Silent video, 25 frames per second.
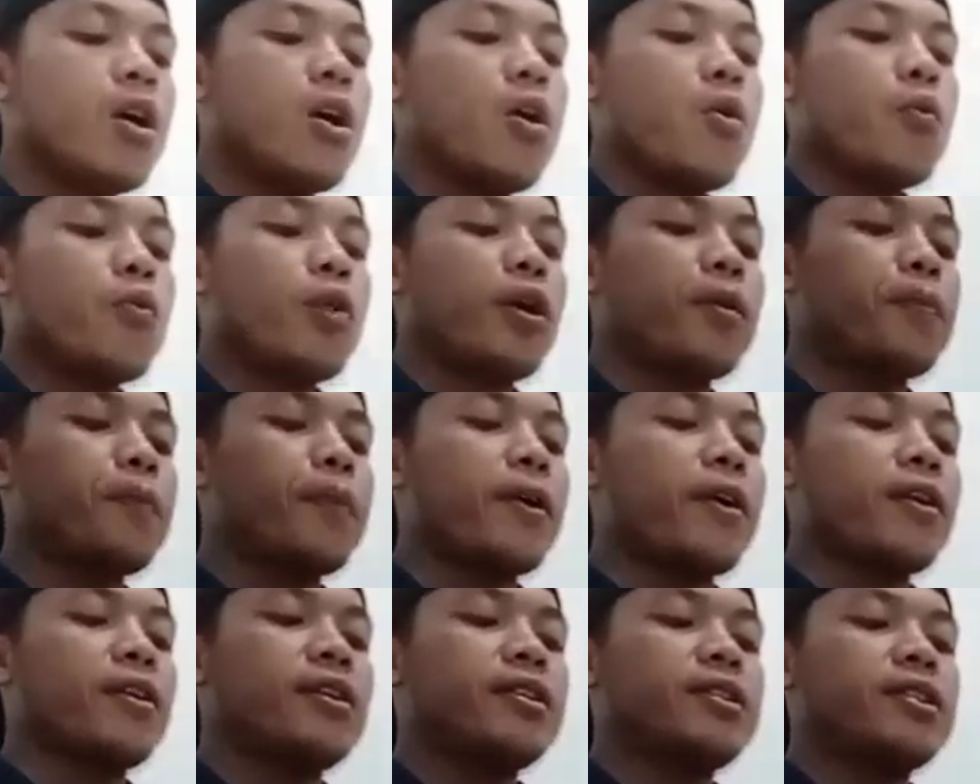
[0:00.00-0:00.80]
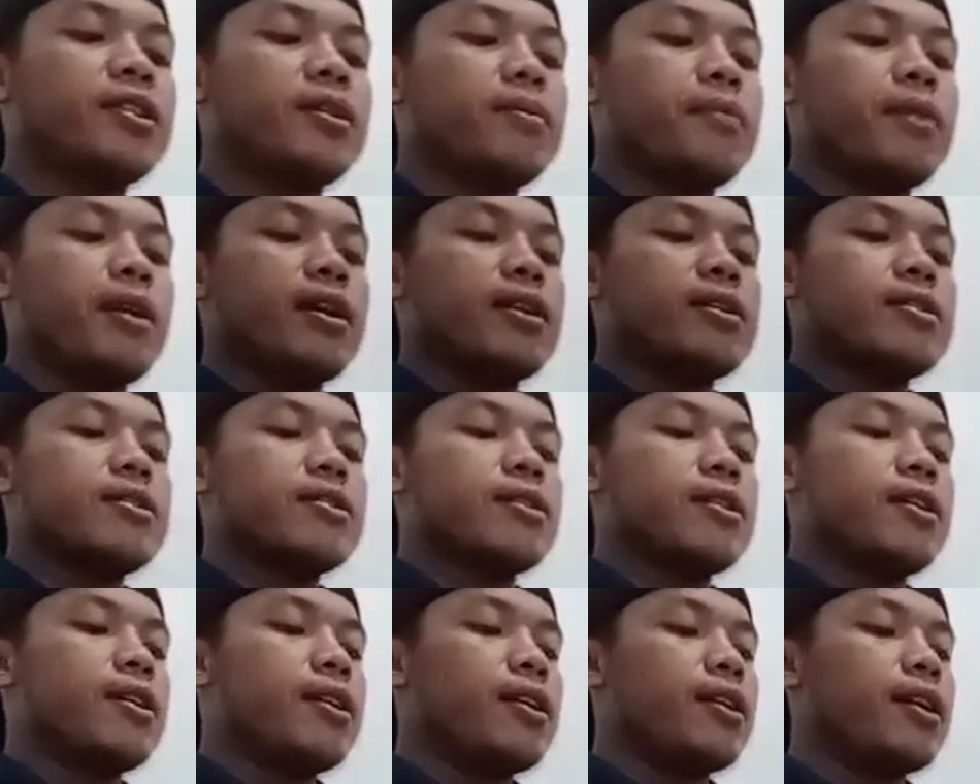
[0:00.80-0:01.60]
Why maritime
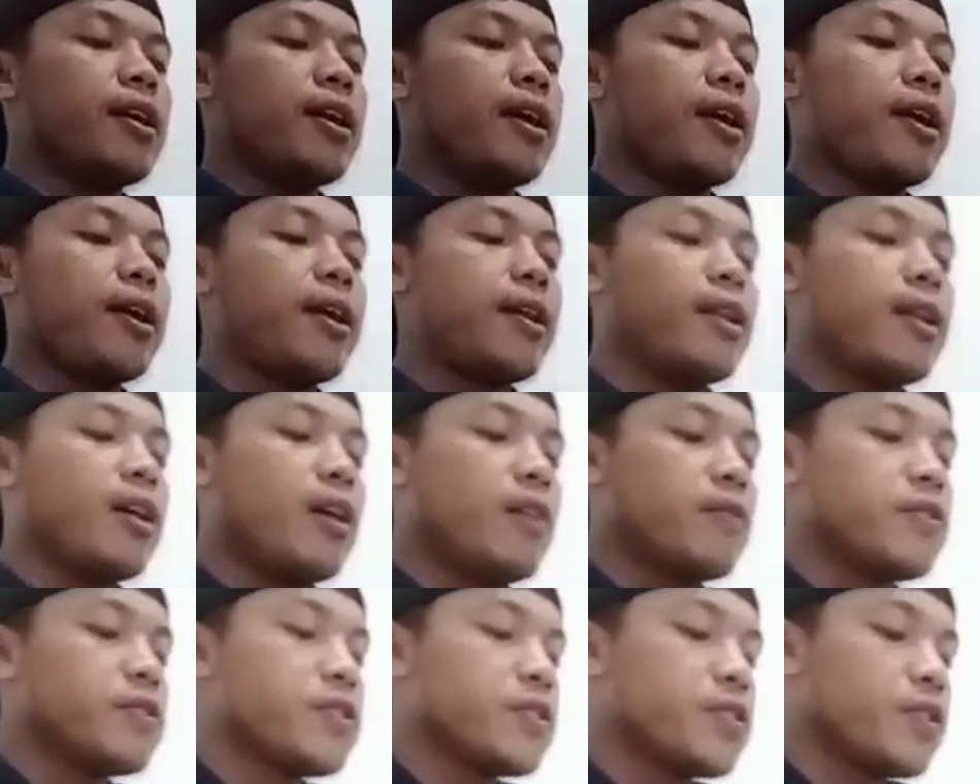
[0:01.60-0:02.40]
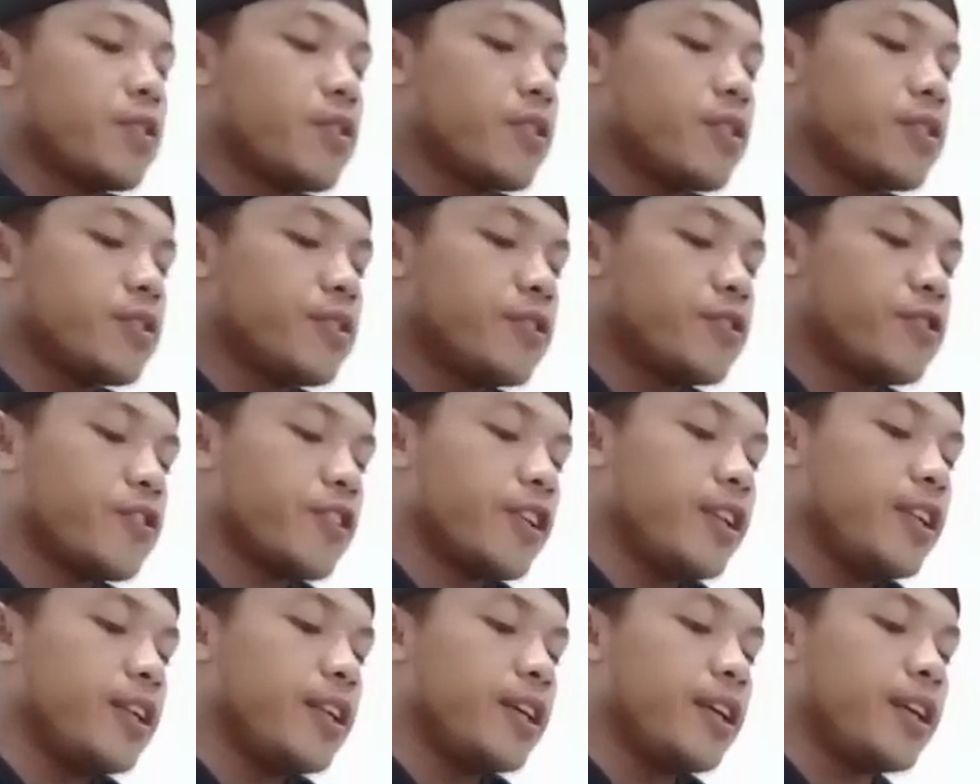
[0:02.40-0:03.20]
accident and offshore
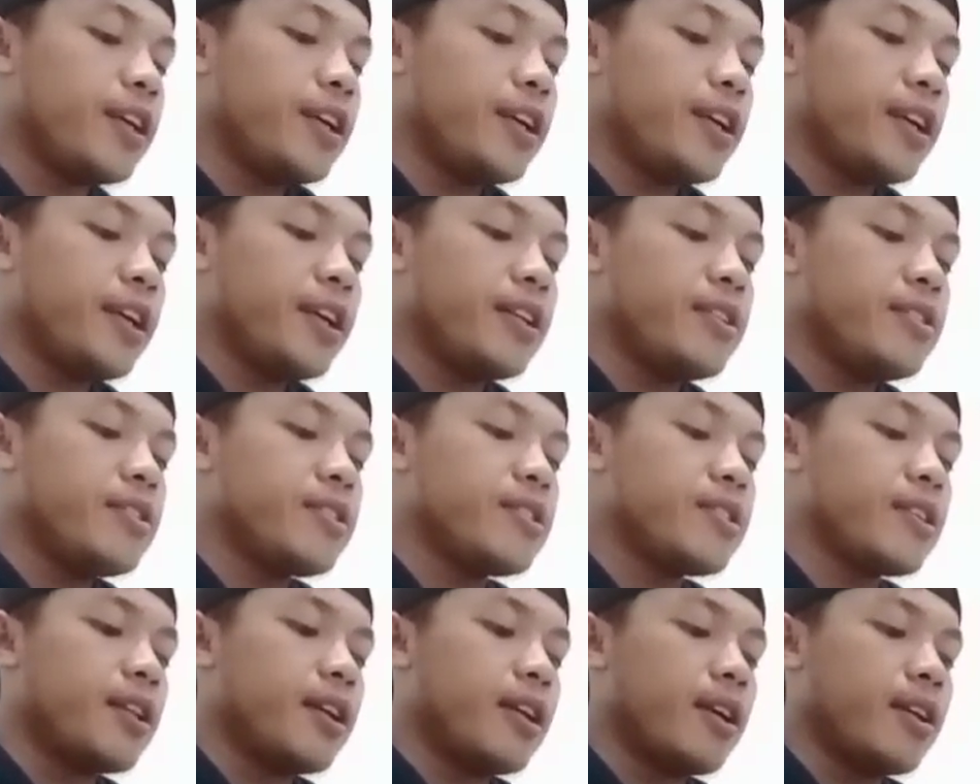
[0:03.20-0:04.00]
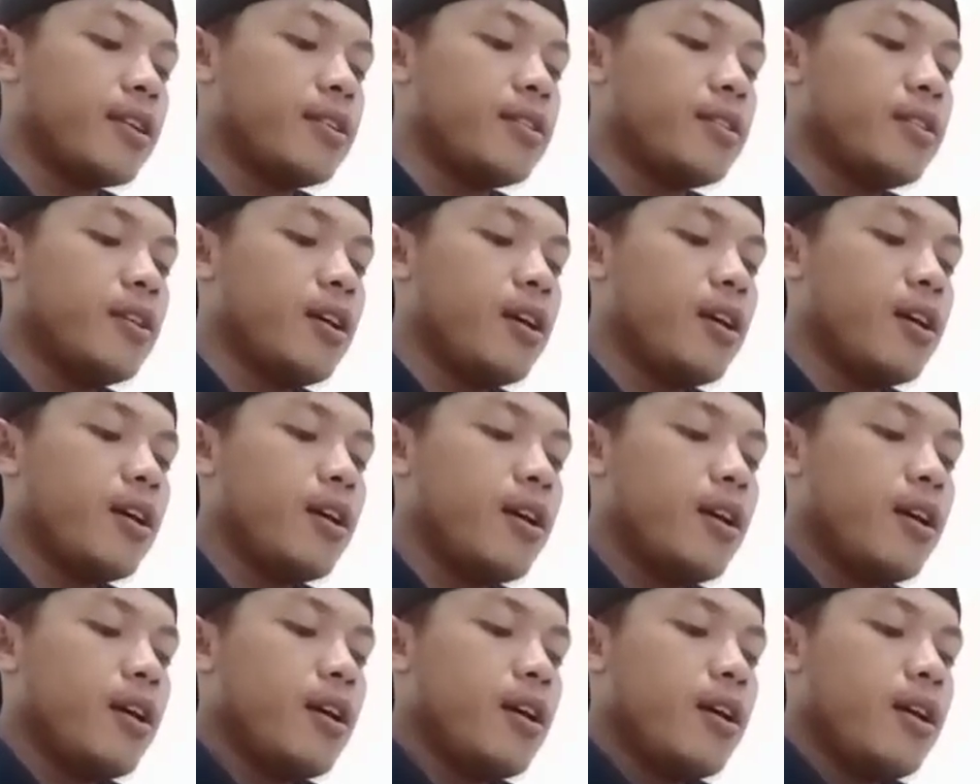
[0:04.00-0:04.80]
drilling incident
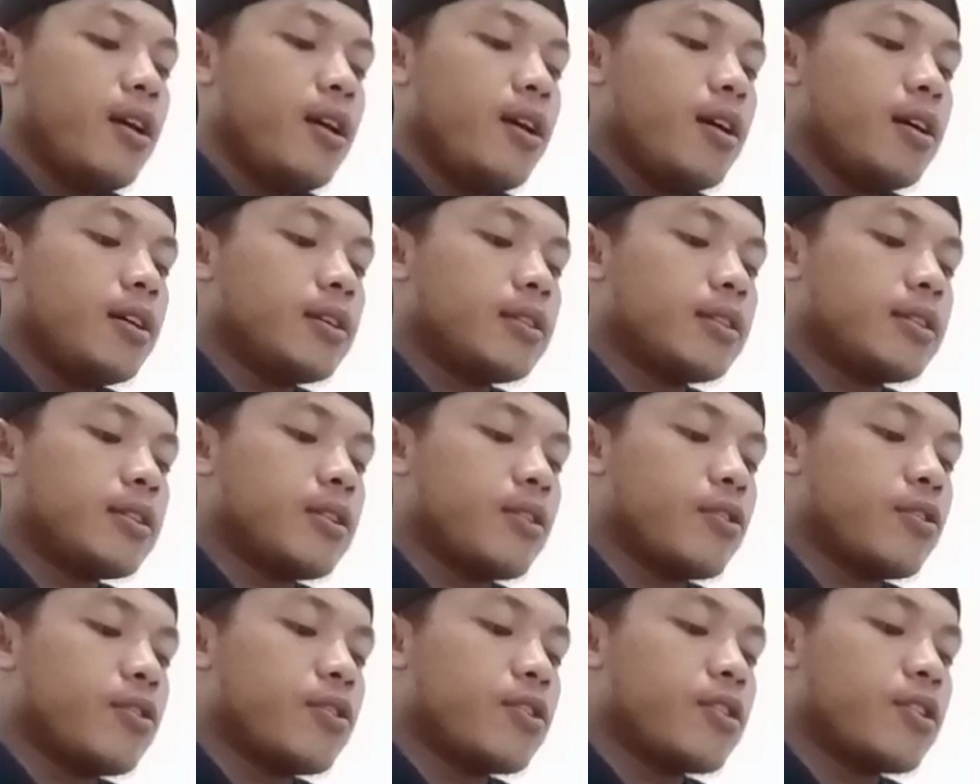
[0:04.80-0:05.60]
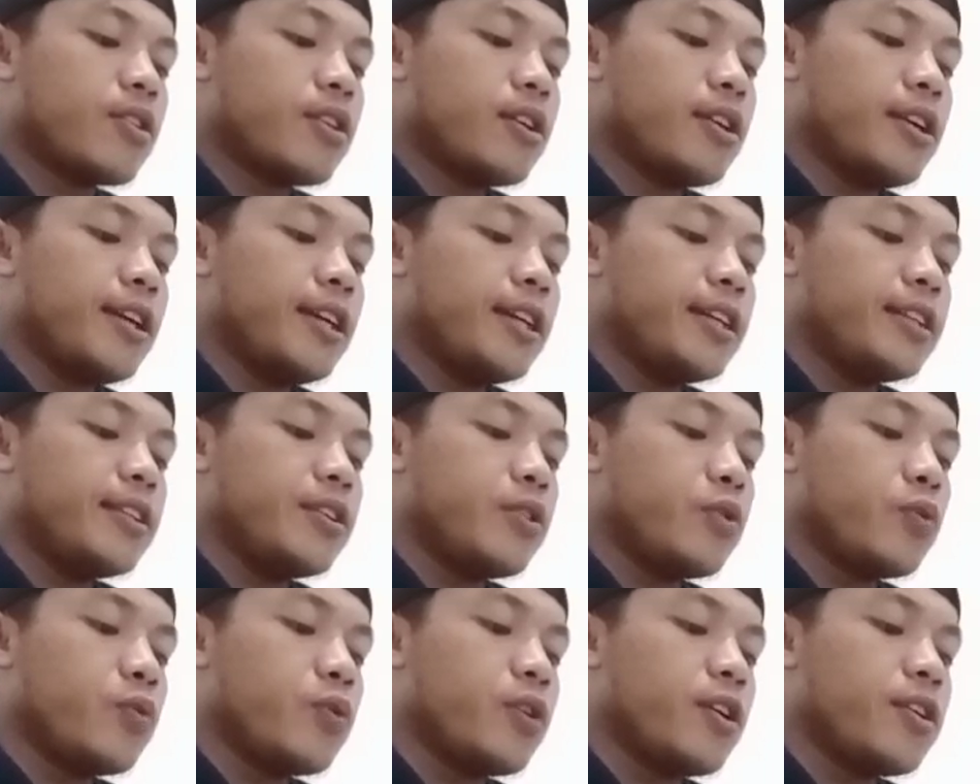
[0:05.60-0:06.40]
occur in
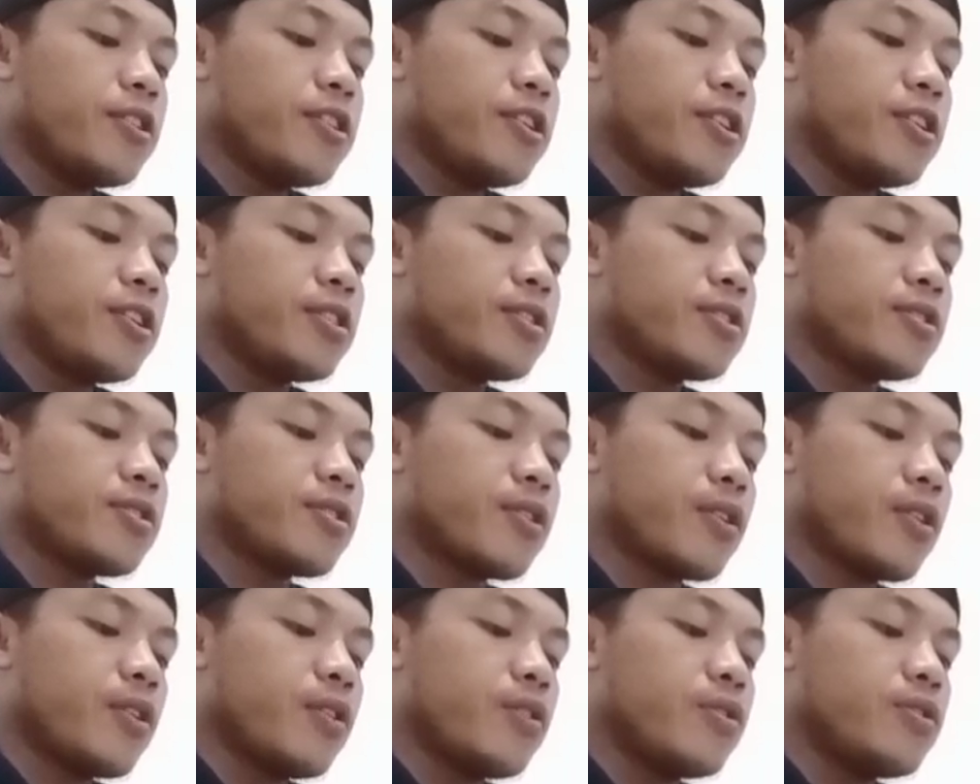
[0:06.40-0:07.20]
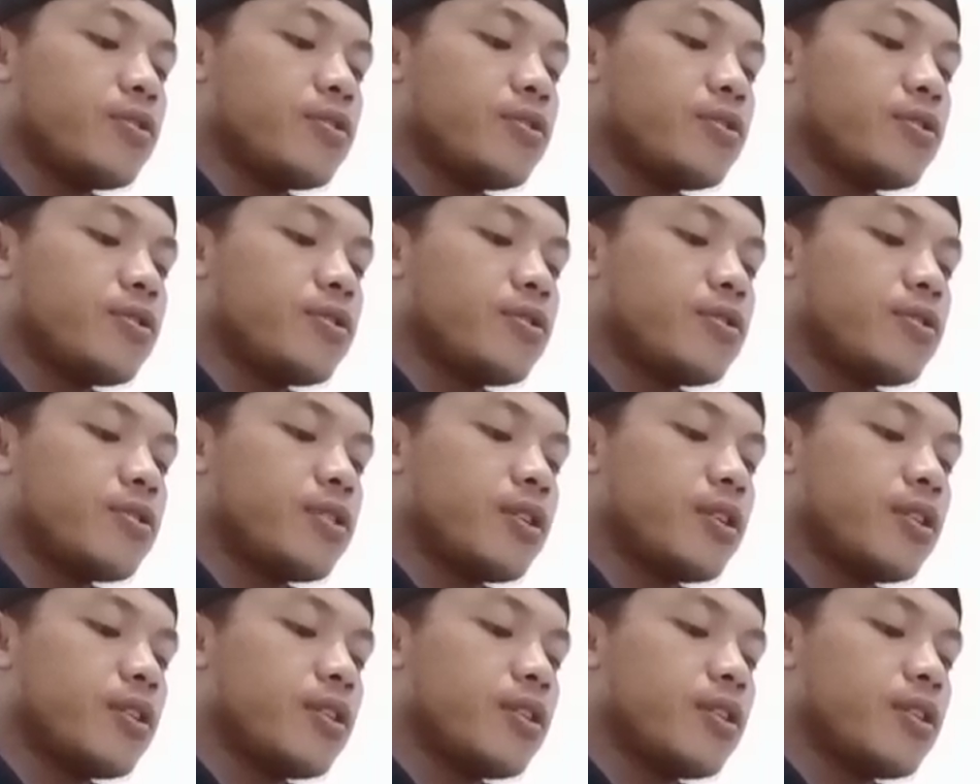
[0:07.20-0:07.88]
water throughout